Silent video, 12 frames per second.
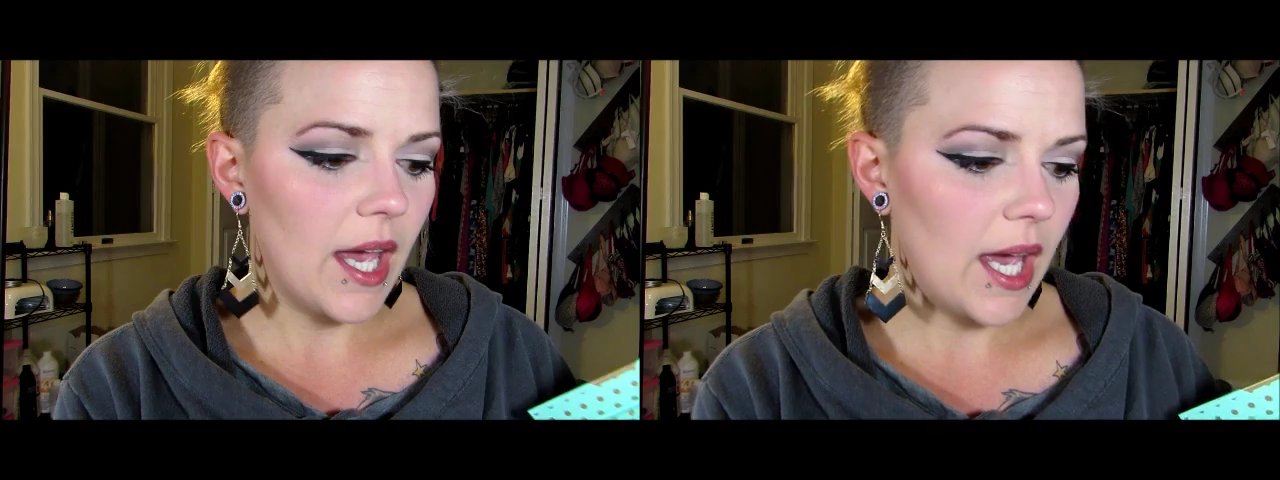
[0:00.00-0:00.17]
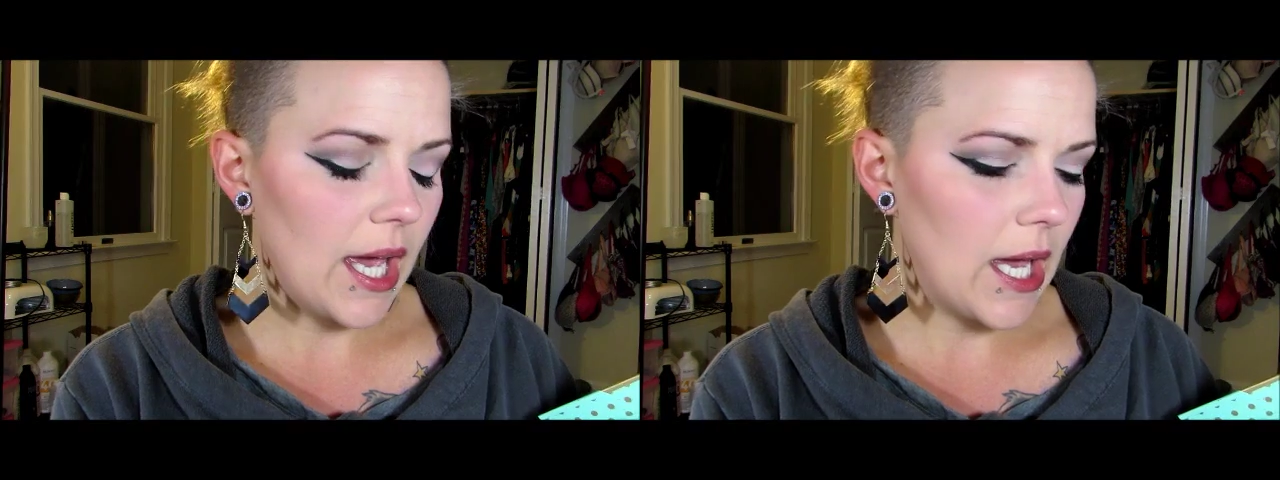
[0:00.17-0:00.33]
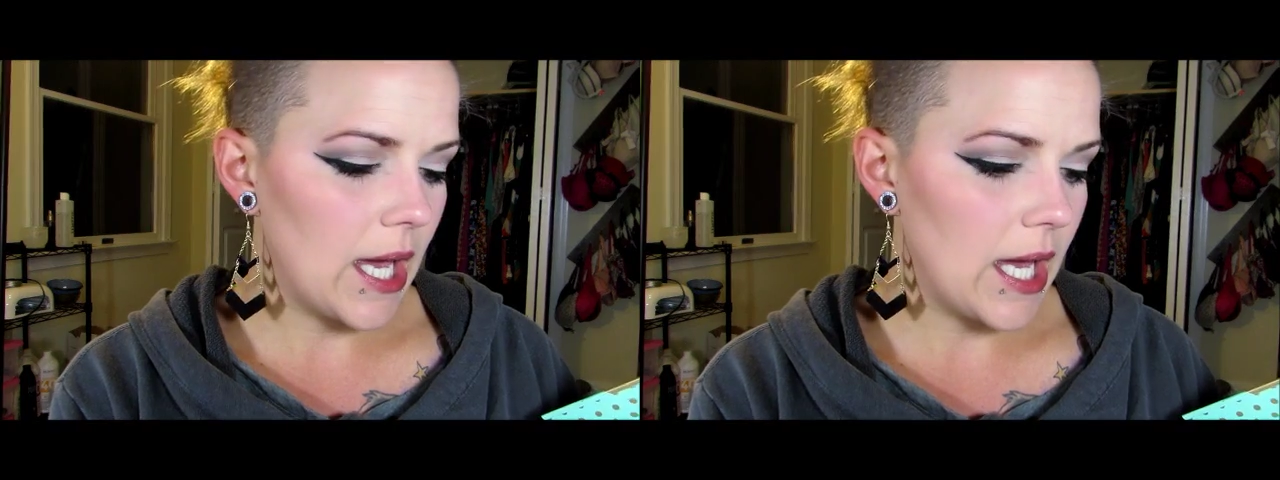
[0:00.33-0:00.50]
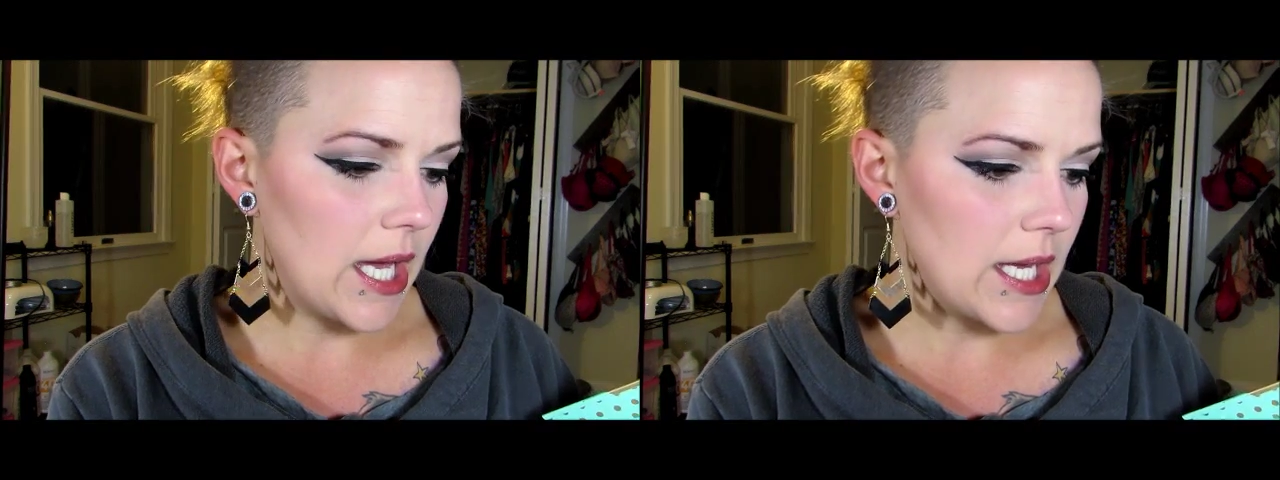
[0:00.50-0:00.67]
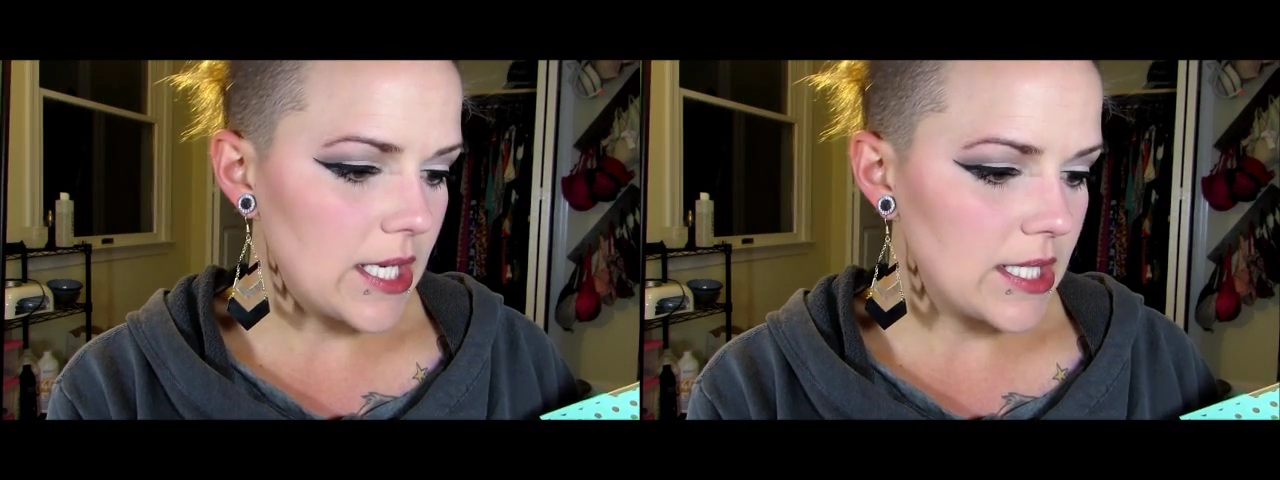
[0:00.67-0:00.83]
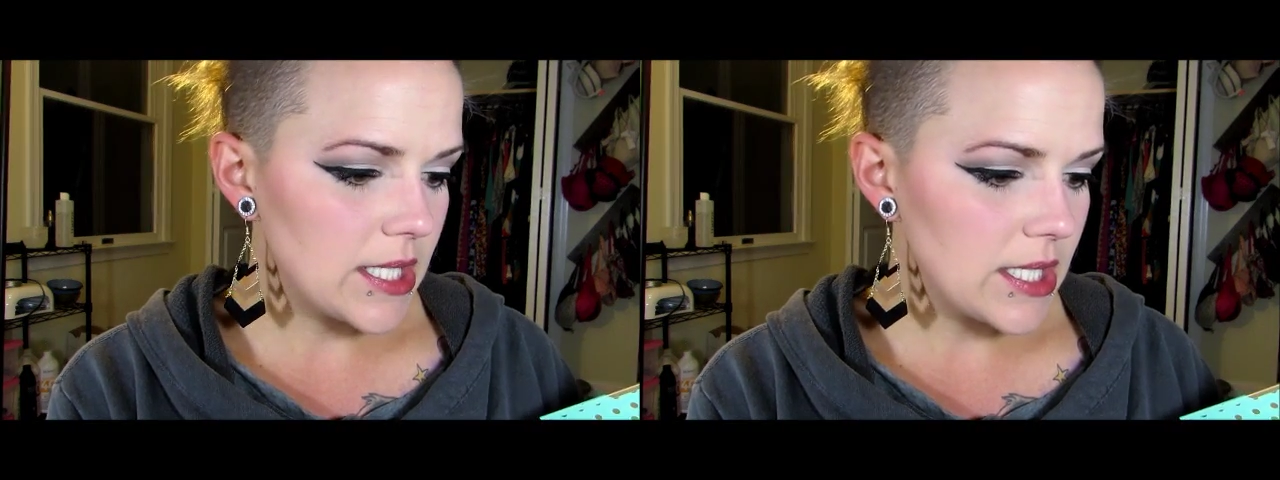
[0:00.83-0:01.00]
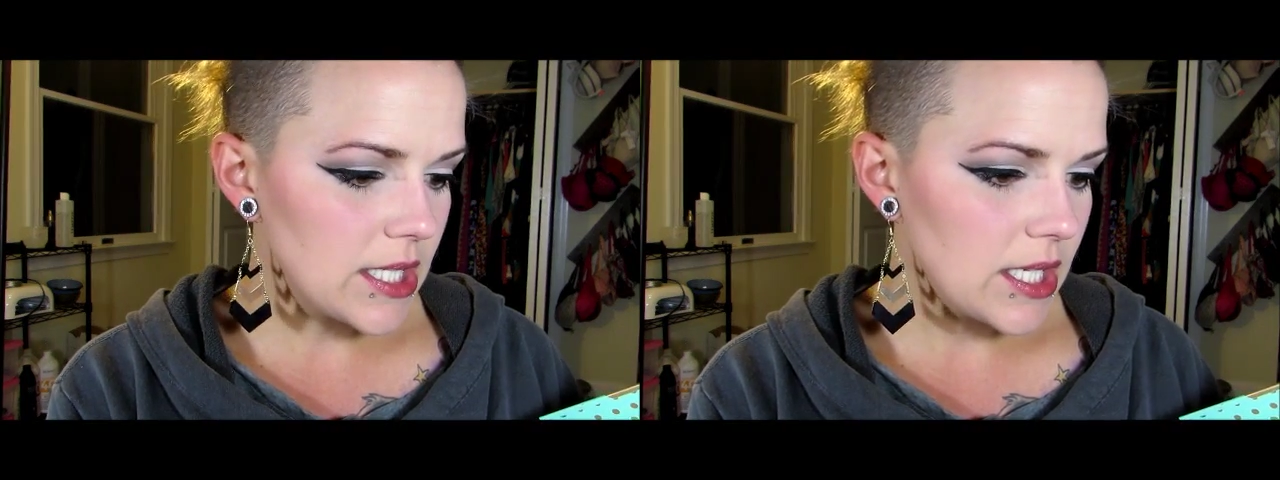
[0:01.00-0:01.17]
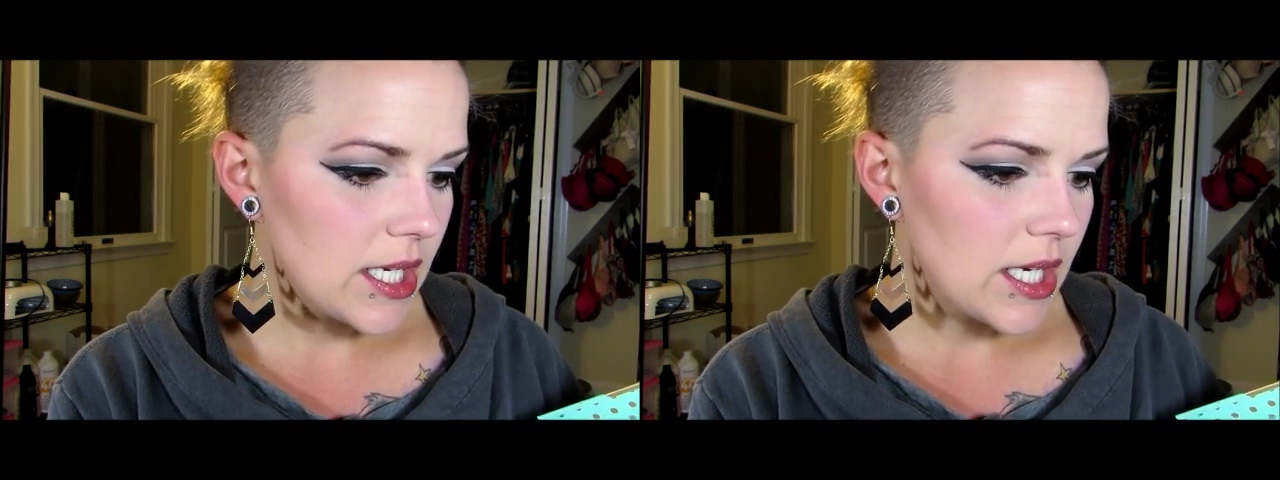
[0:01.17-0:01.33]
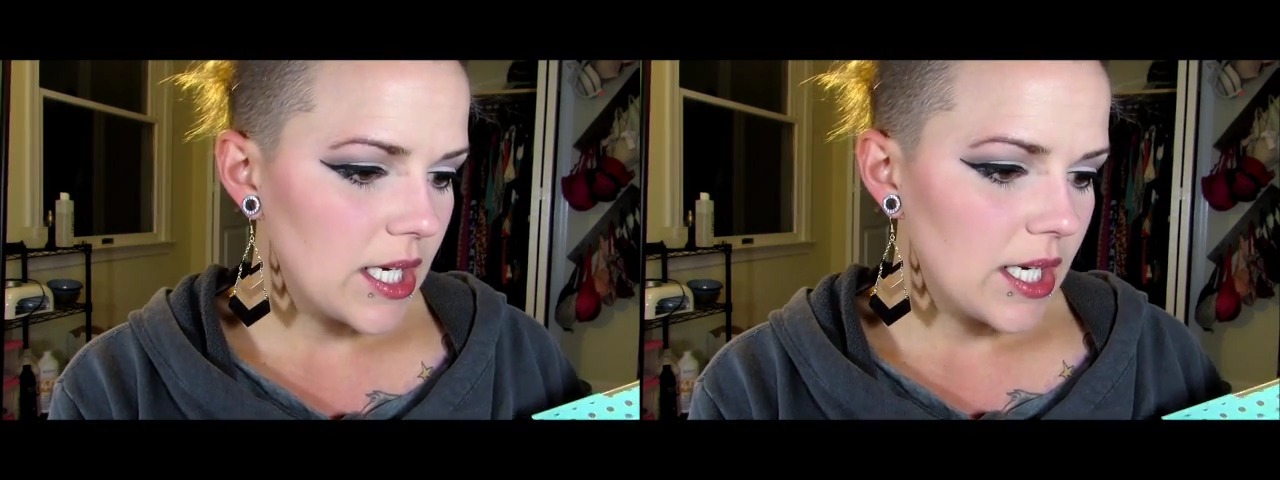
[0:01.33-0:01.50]
And
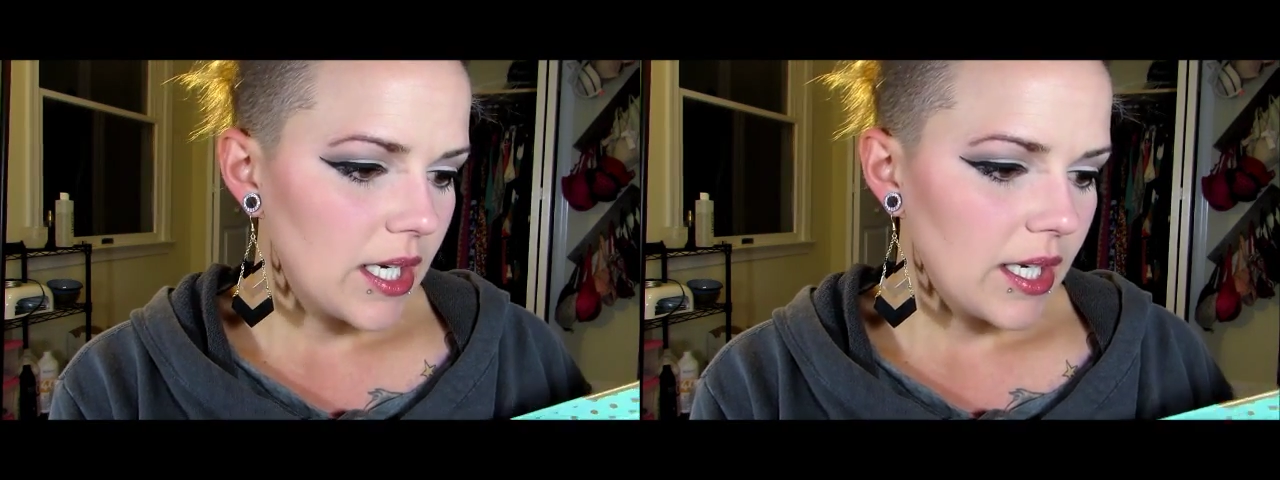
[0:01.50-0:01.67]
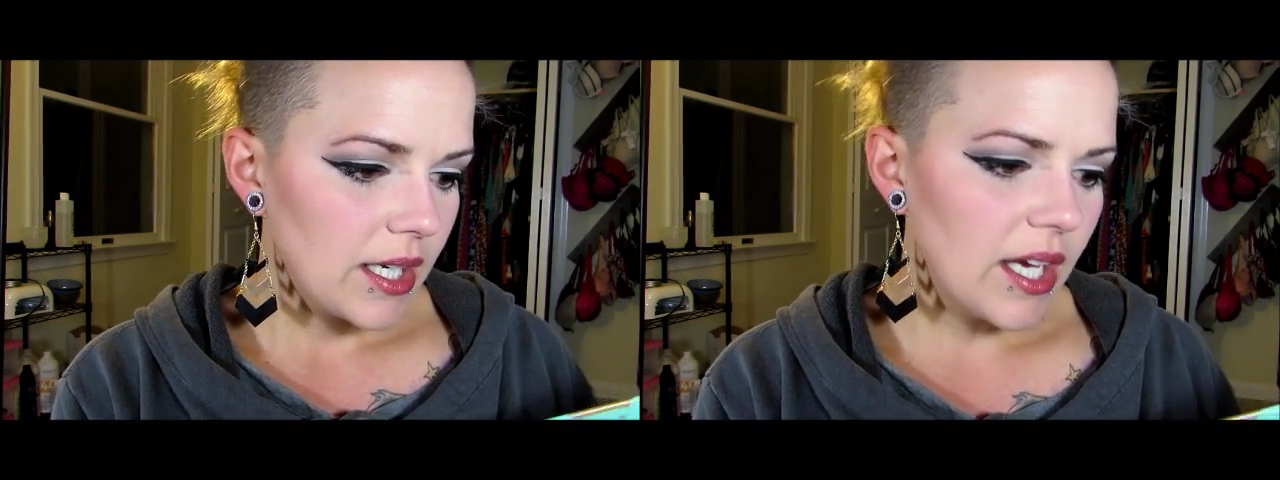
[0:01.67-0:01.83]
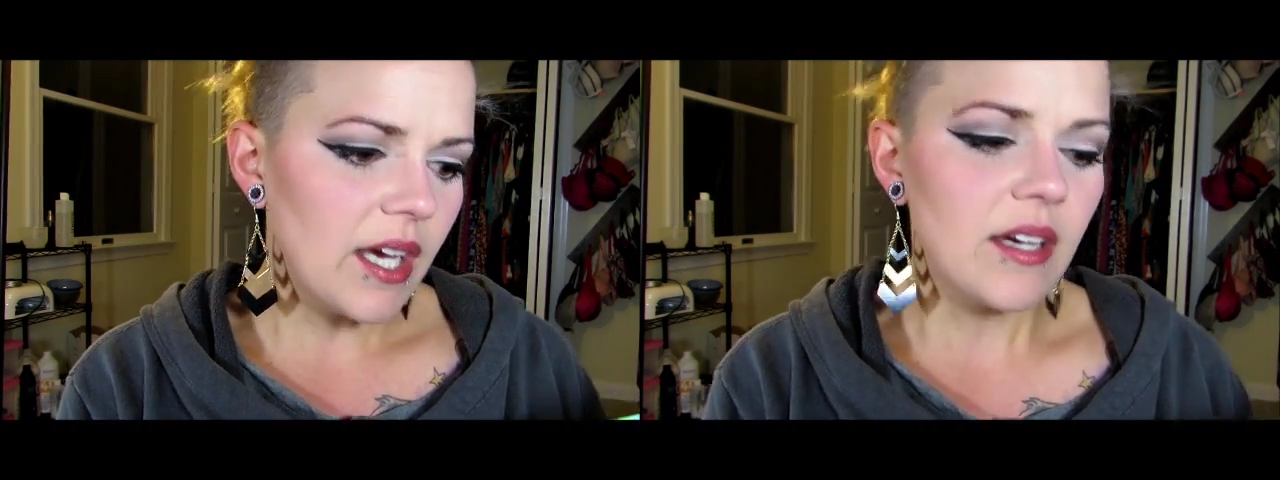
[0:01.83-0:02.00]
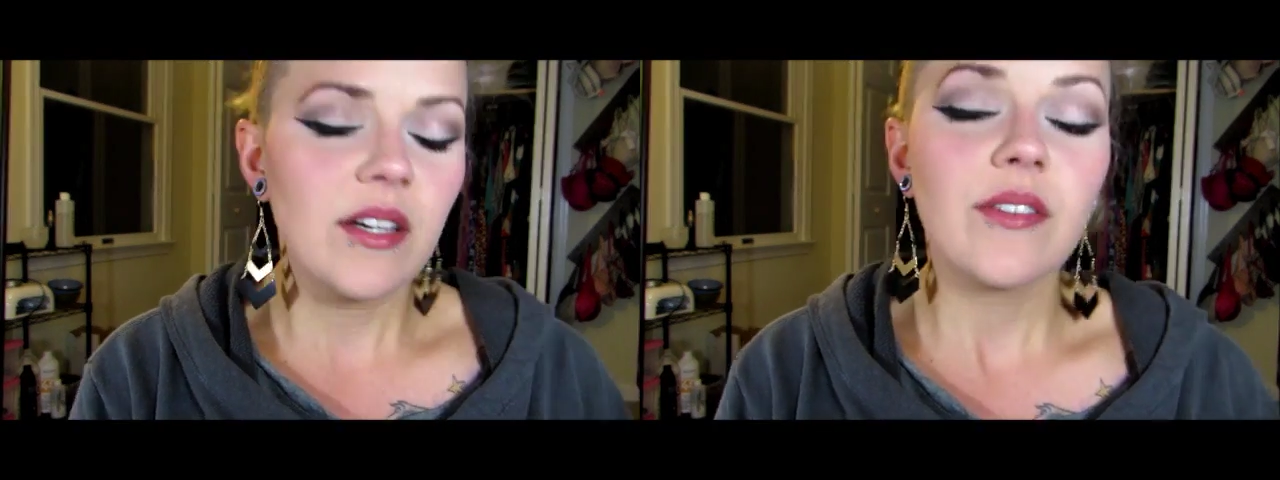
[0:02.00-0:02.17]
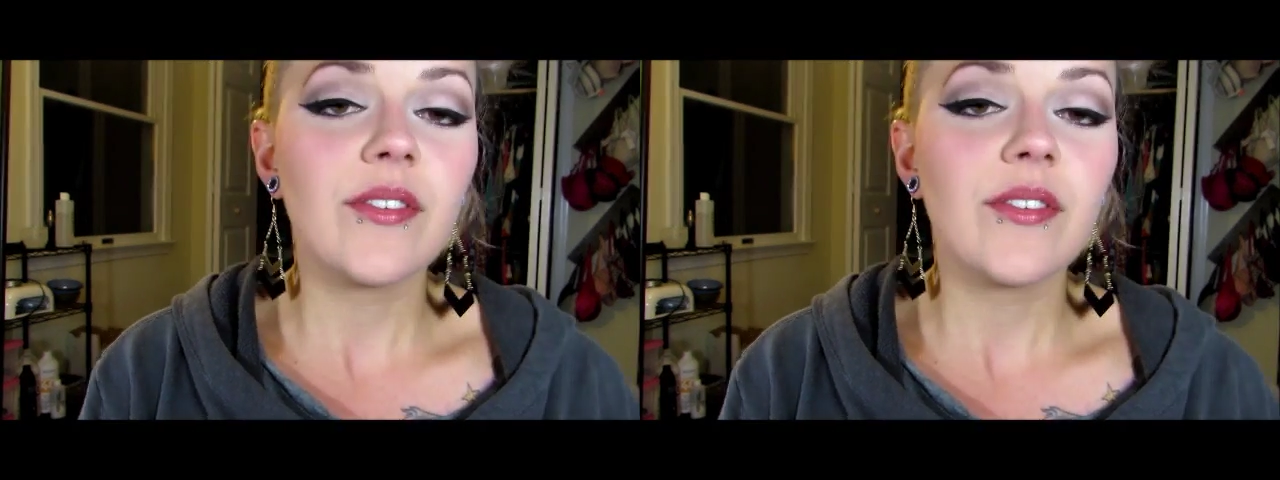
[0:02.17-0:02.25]
yeah,